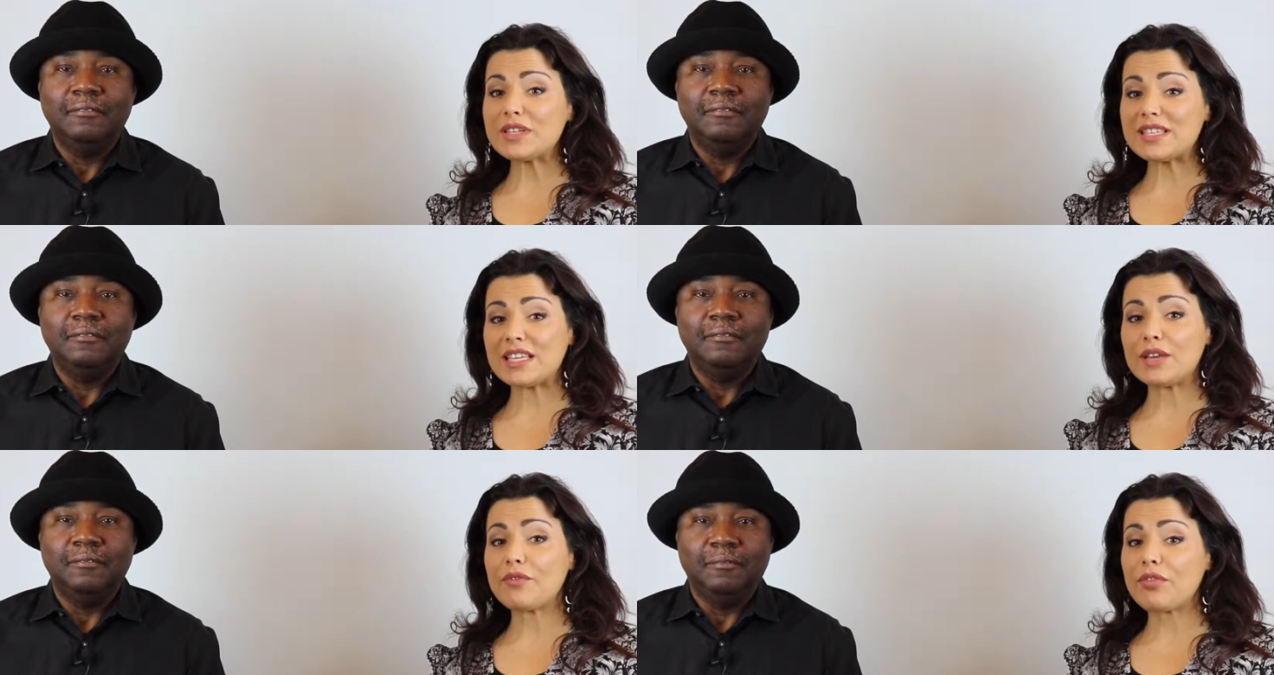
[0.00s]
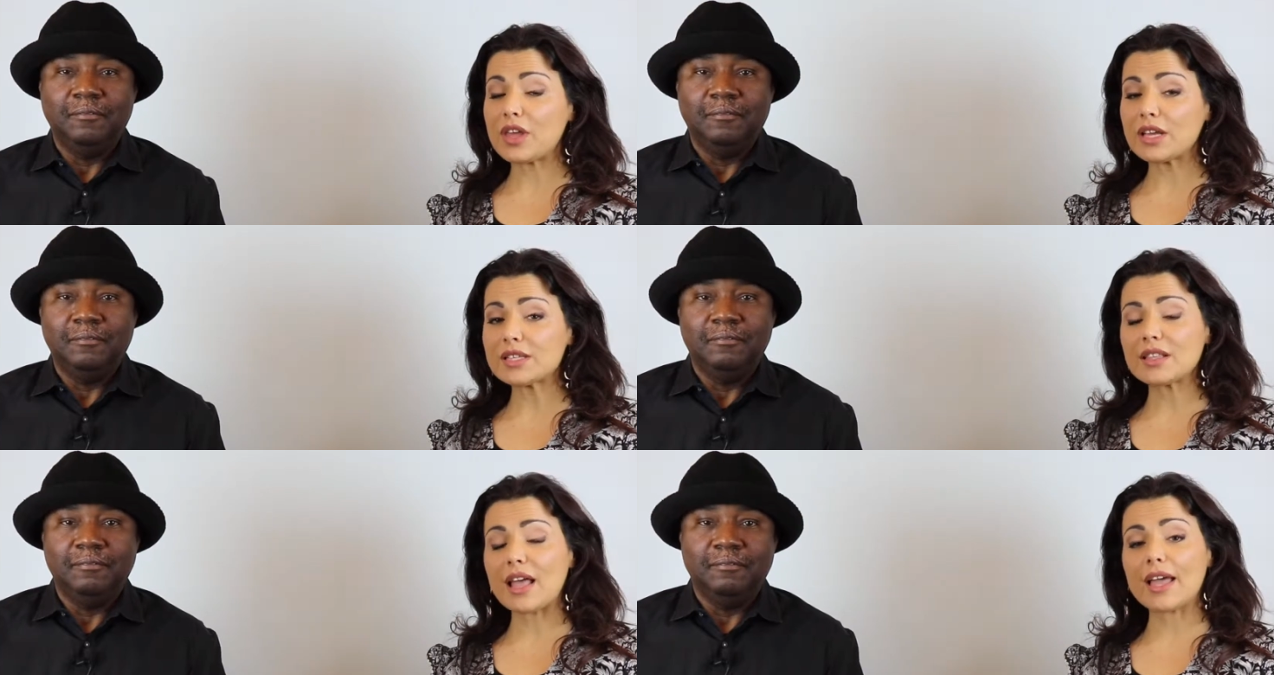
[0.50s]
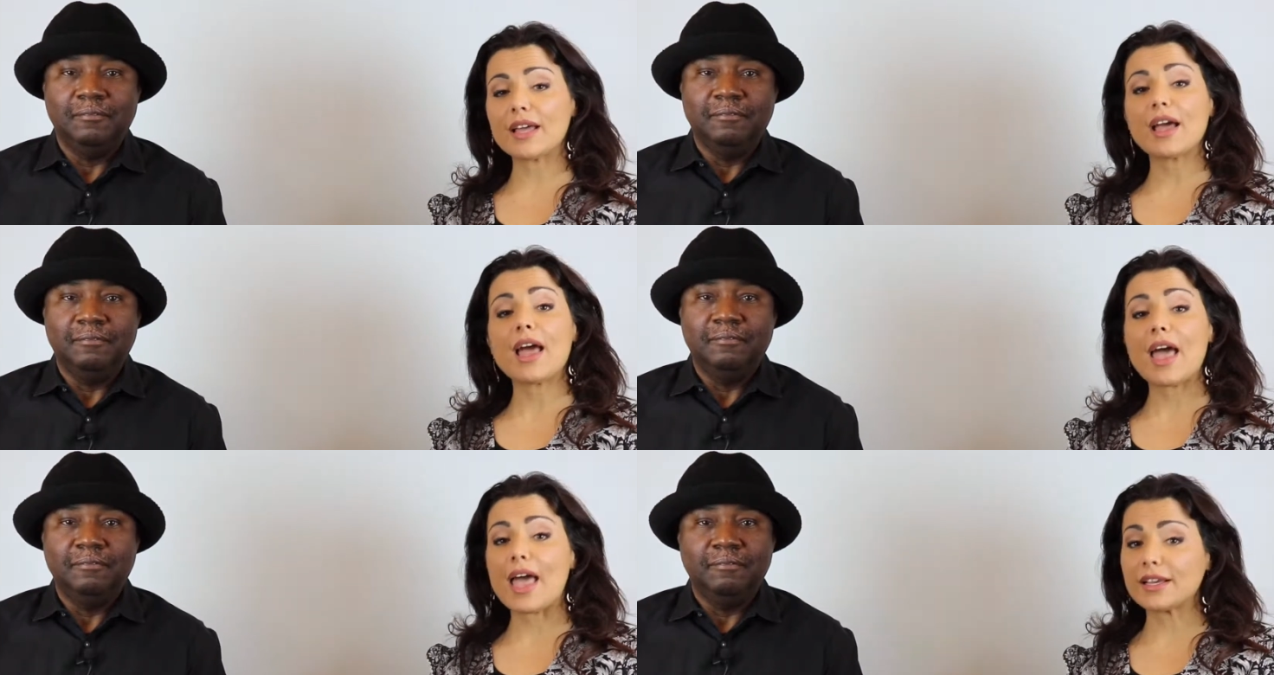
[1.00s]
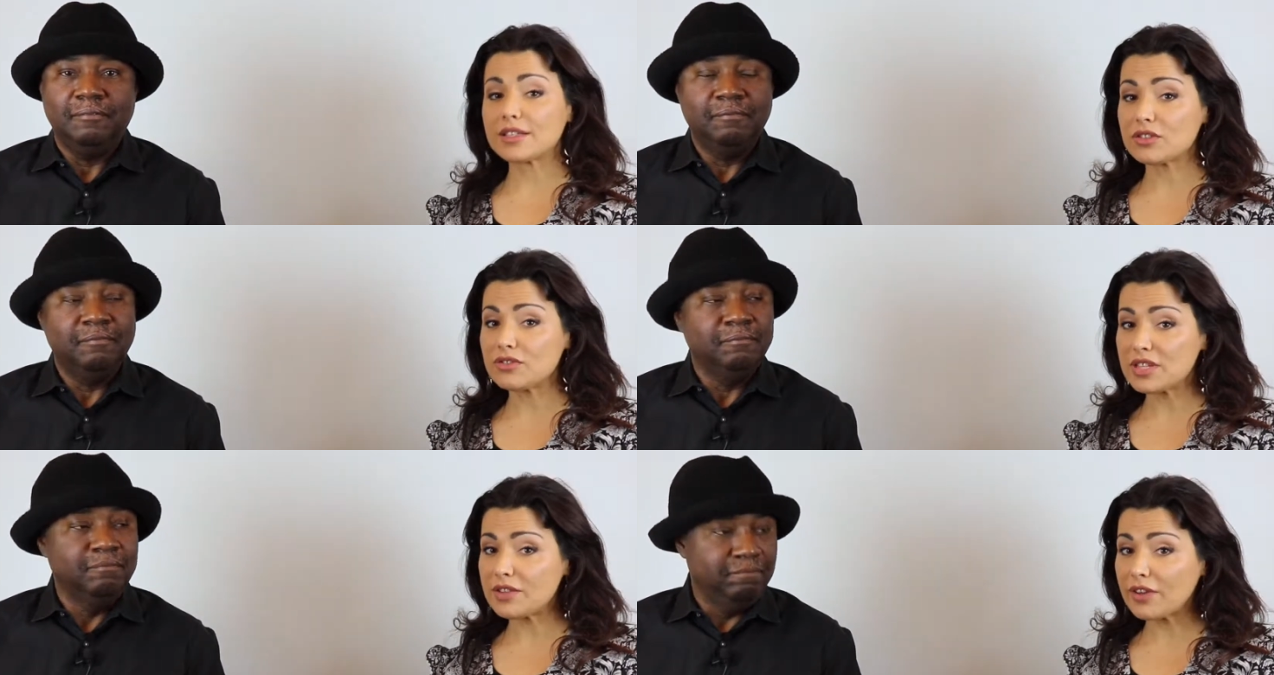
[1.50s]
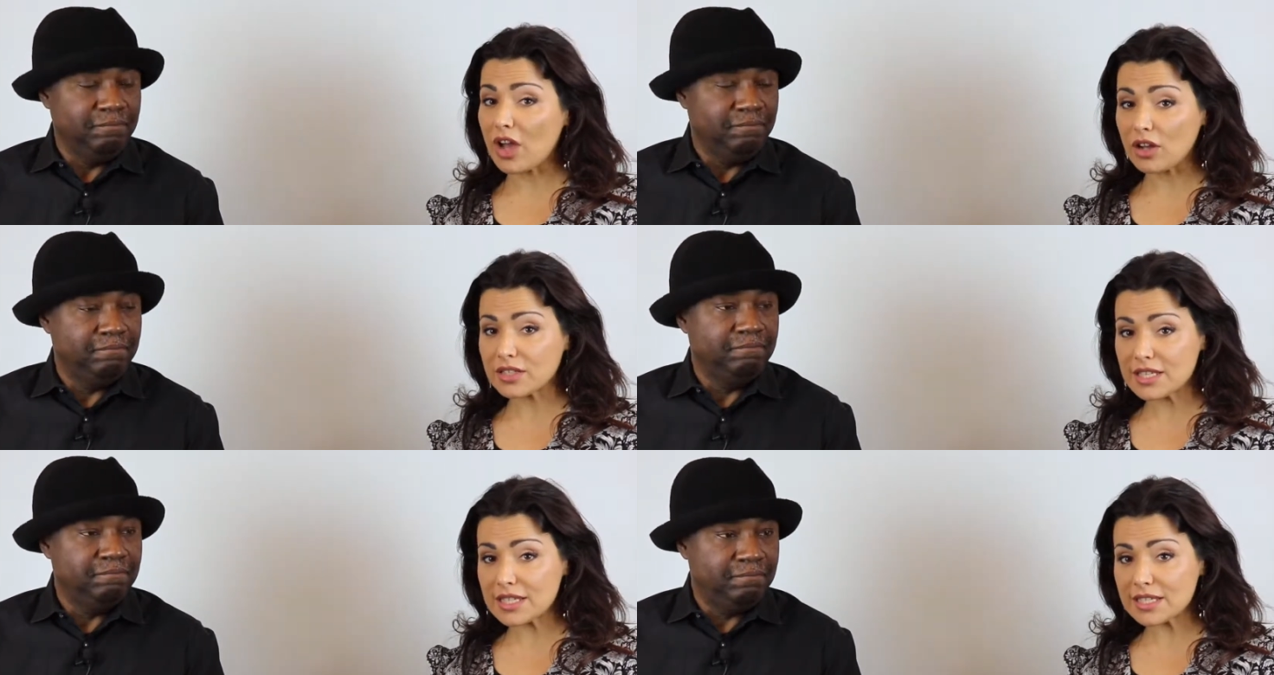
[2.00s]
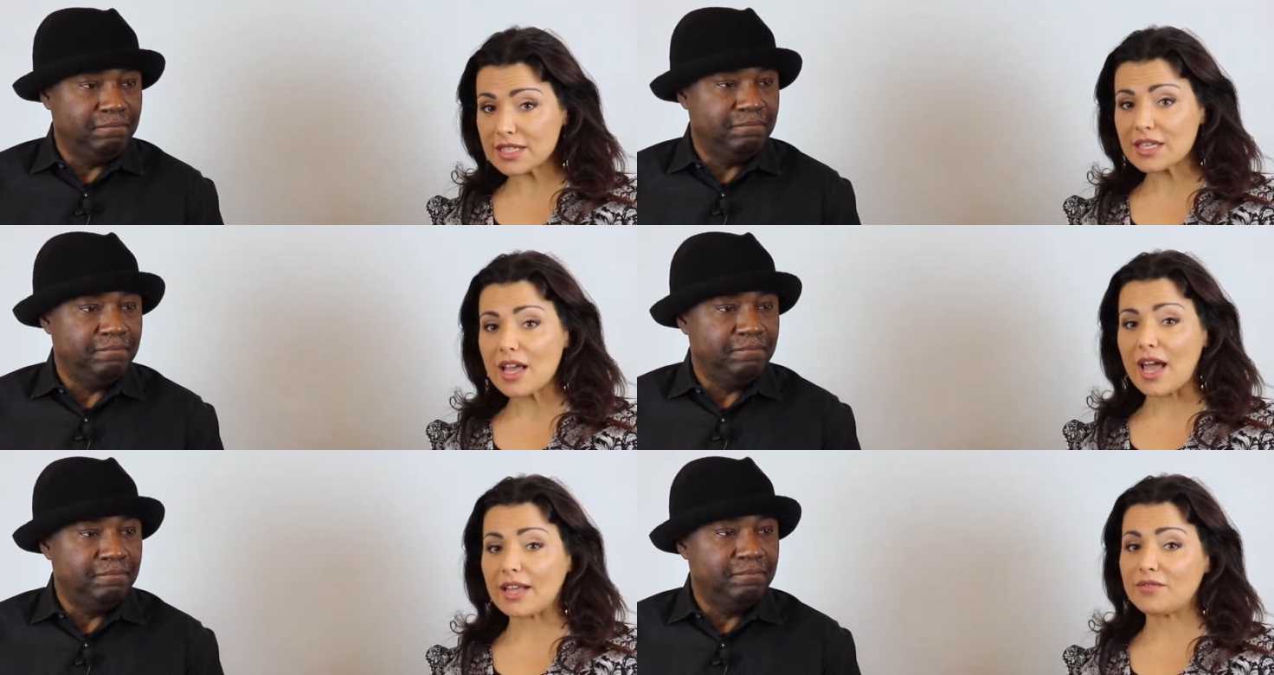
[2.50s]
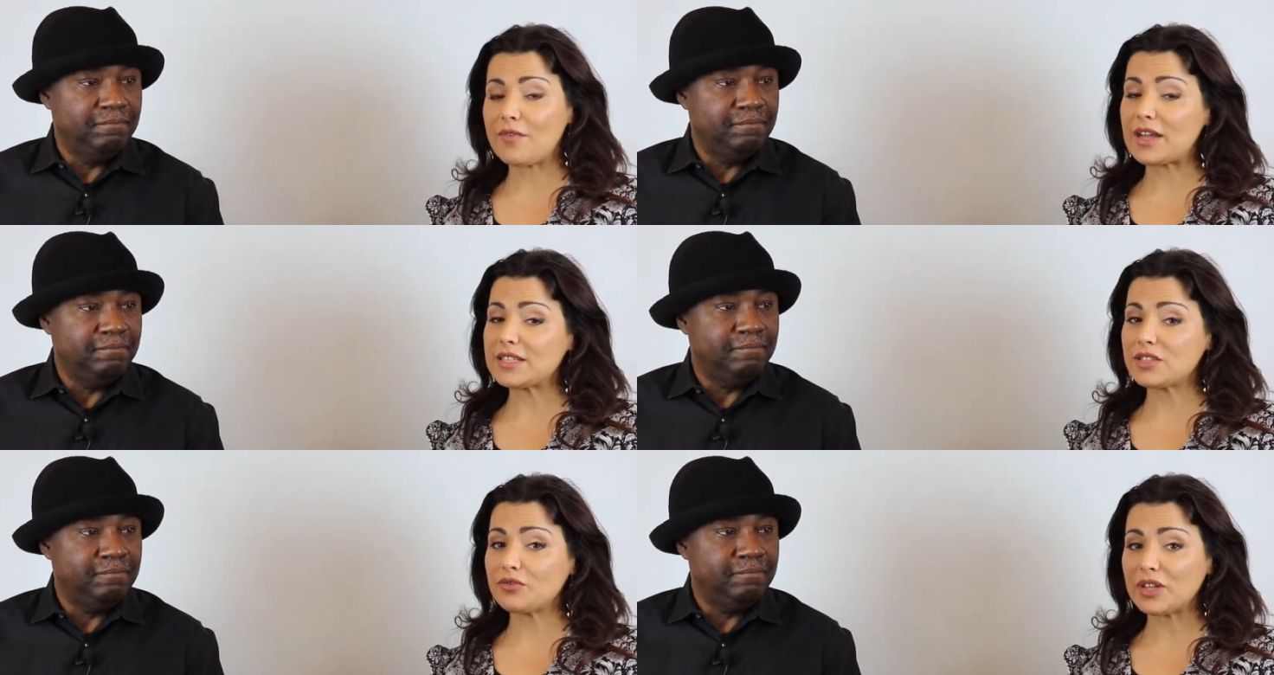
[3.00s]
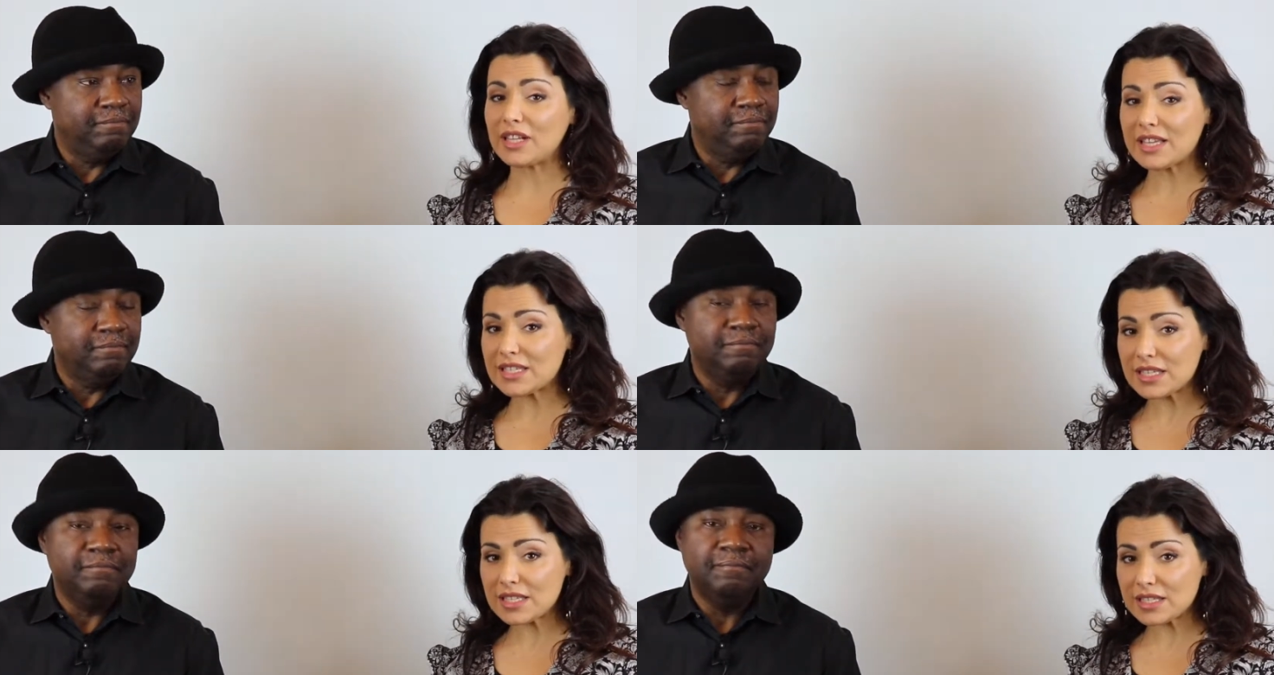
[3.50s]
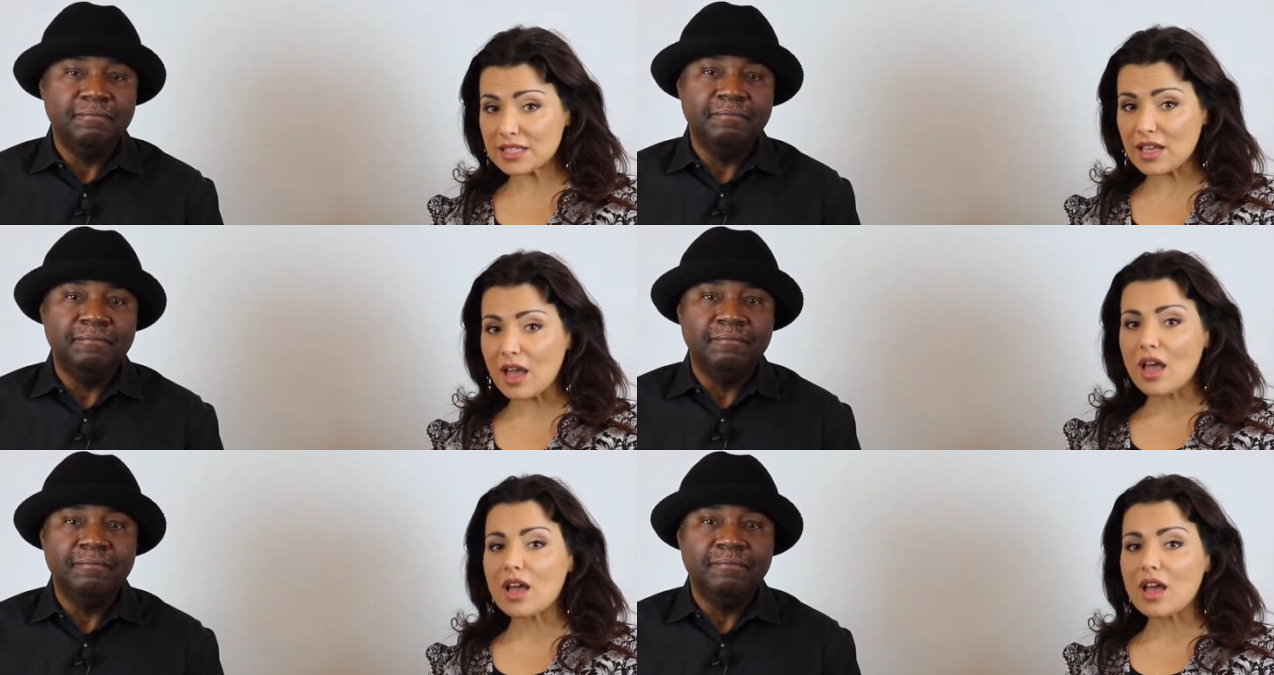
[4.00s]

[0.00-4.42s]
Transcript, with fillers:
Speaker 1: receive things like exclusive content, advanced releases,